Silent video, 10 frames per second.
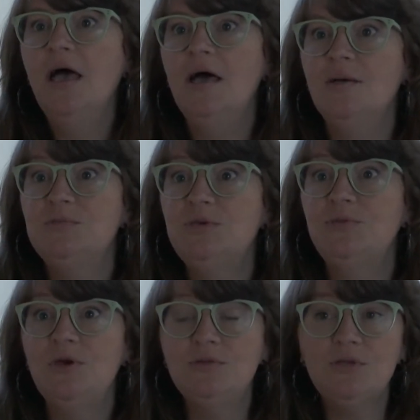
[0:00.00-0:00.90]
Um, so
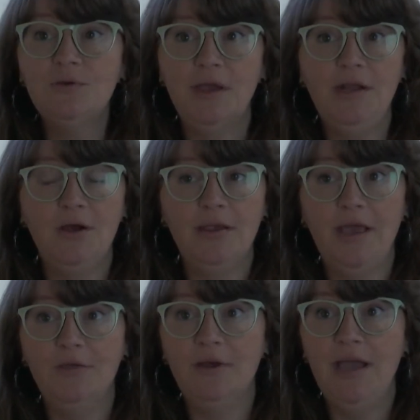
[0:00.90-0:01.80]
those are great. Our
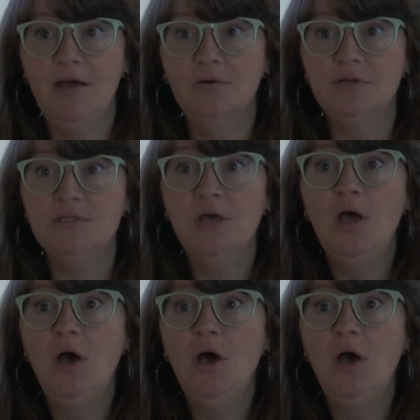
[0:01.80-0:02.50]
gallery hours